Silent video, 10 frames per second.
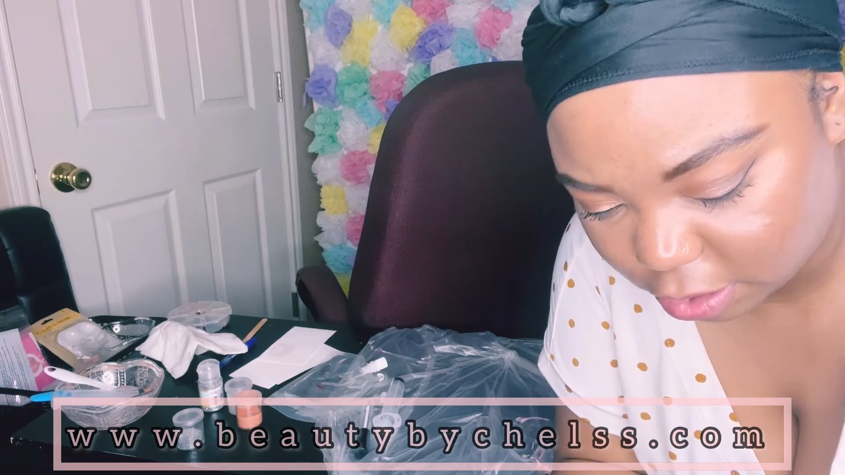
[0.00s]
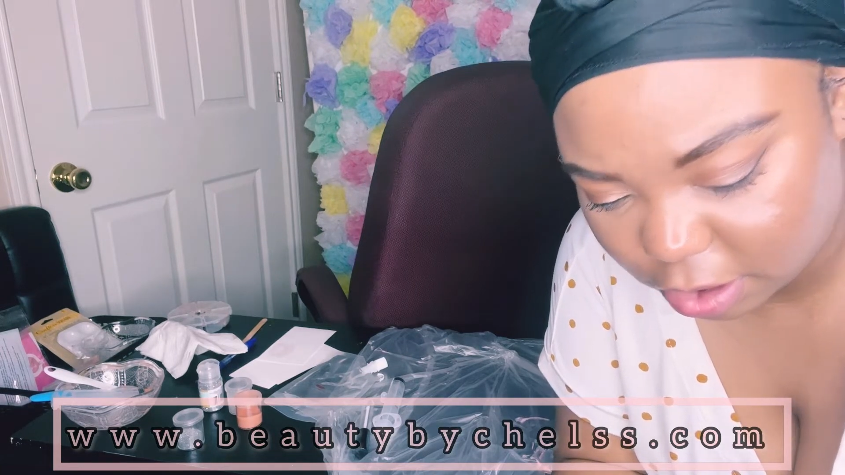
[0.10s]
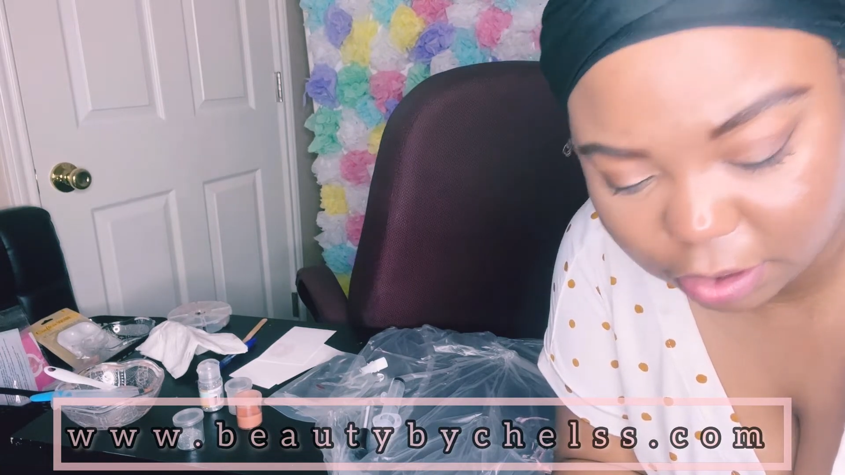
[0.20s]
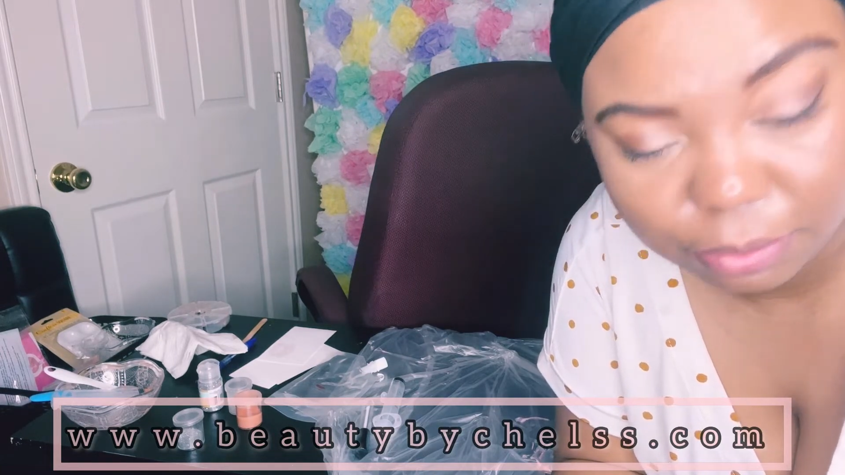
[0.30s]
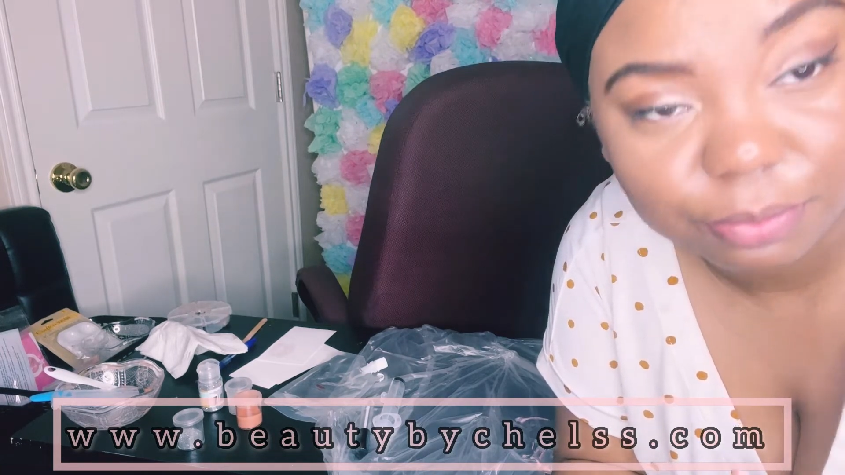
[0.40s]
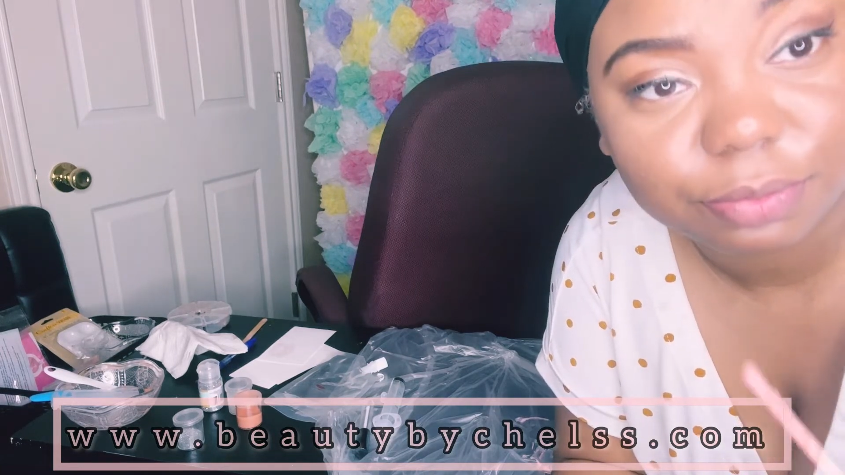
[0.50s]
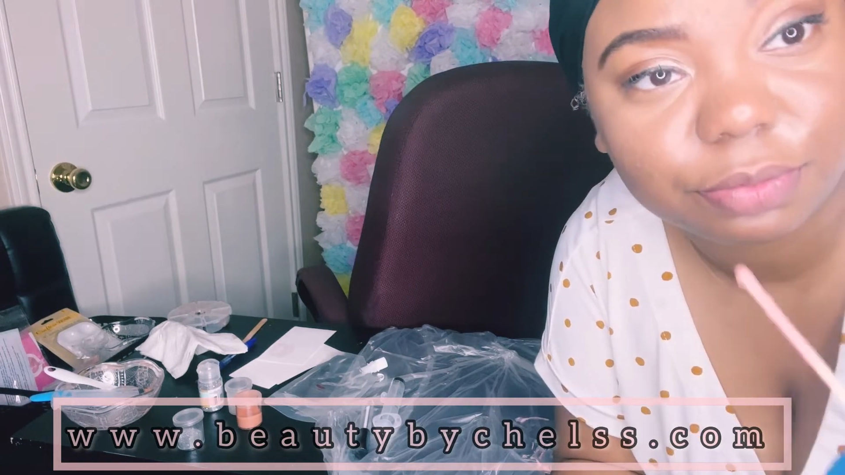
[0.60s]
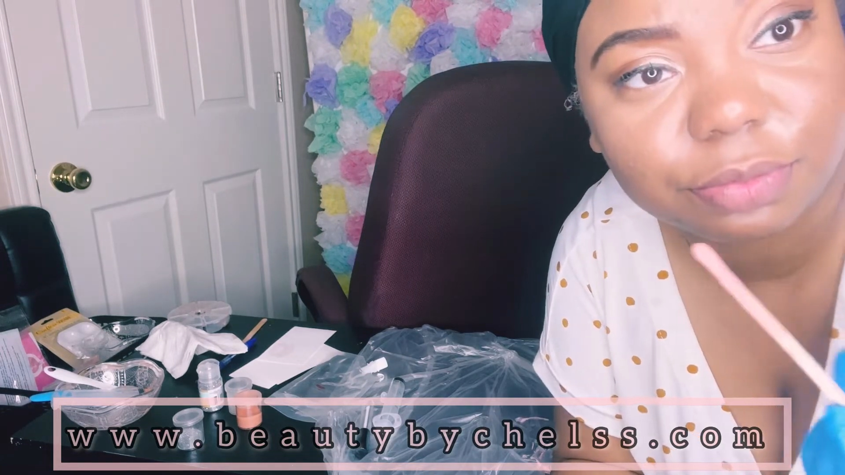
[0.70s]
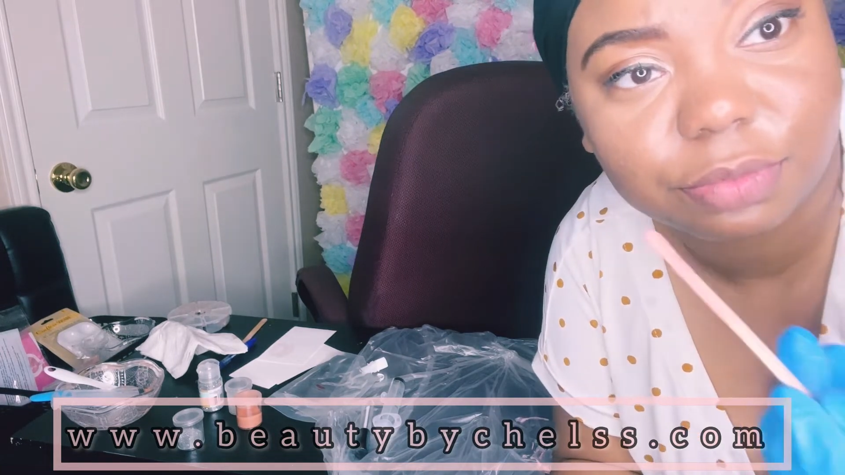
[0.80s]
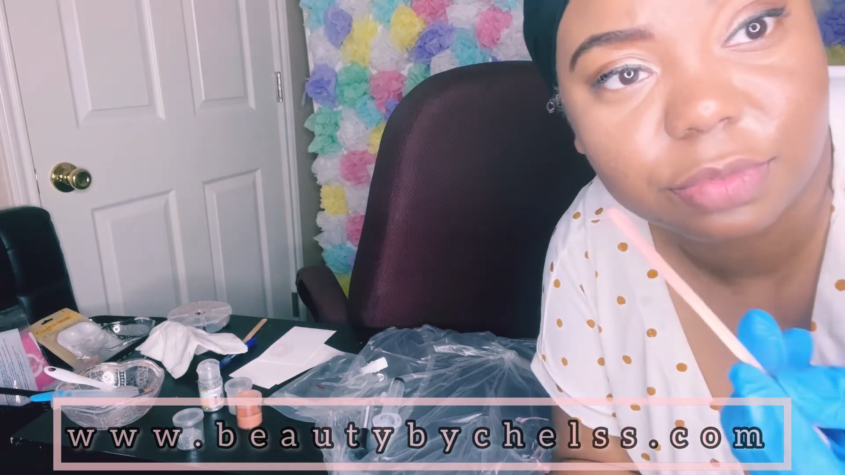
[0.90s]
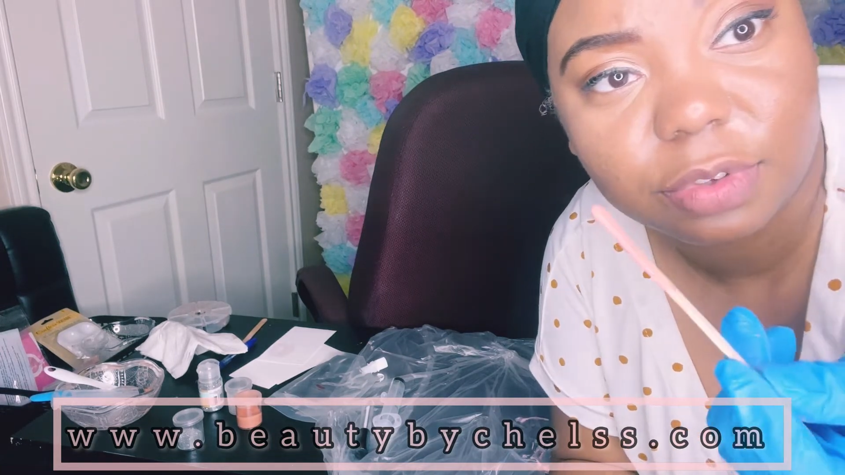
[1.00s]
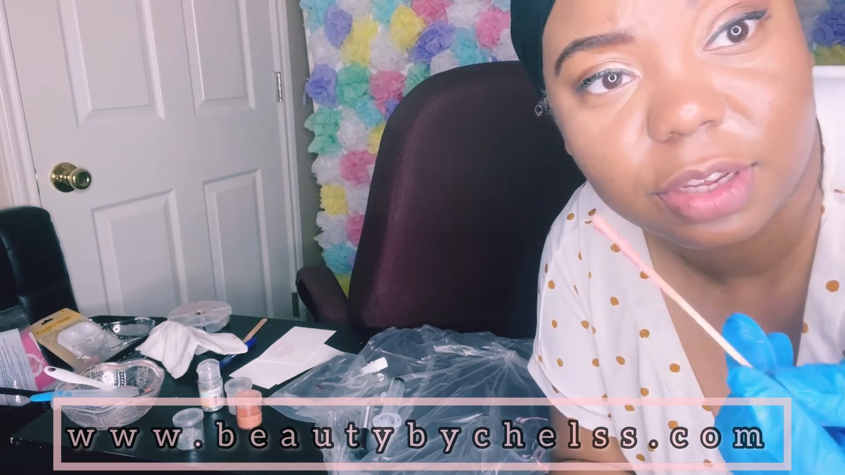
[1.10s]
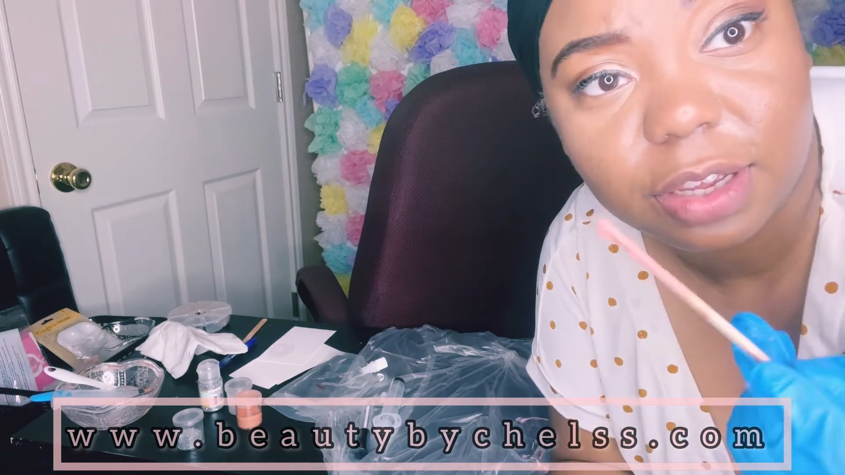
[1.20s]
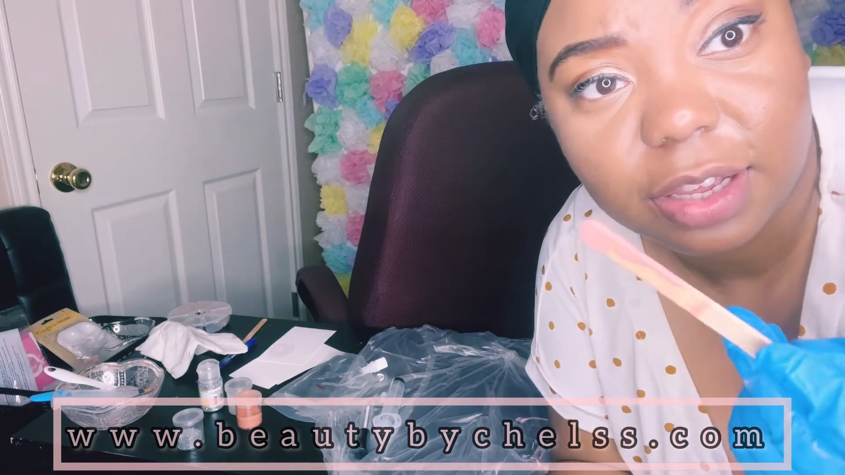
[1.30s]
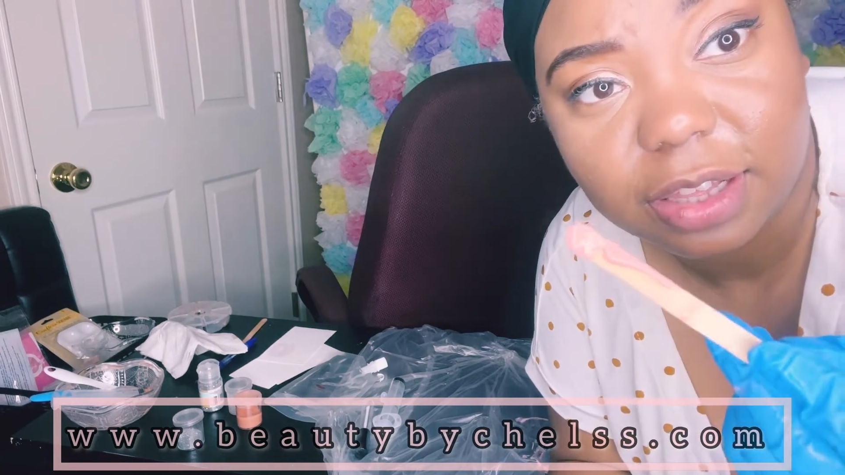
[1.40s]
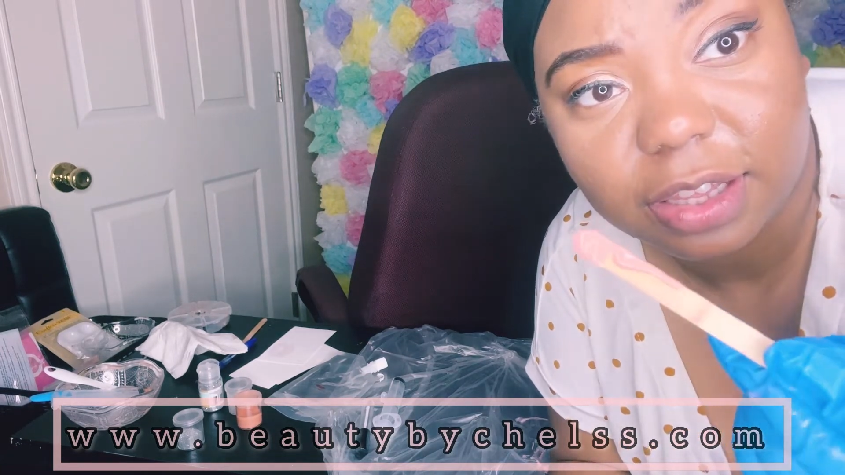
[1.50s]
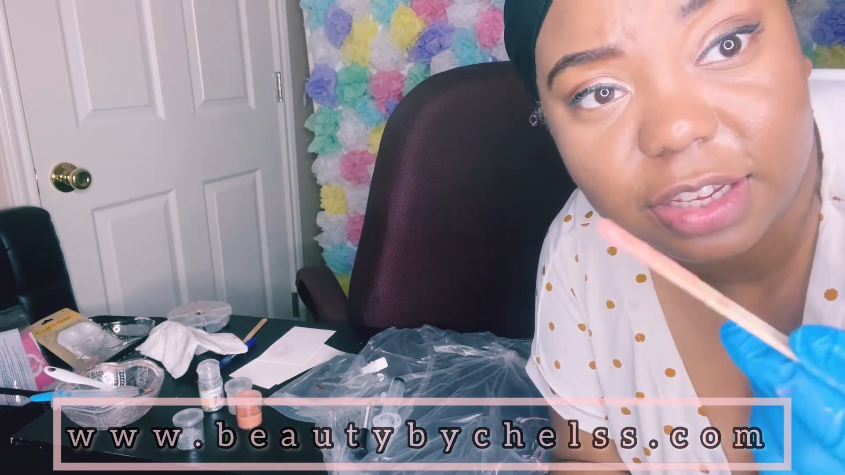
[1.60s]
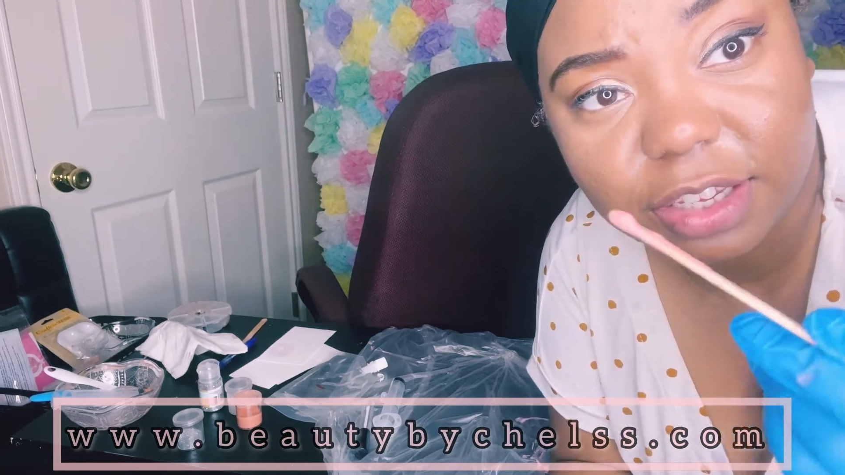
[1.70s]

So, less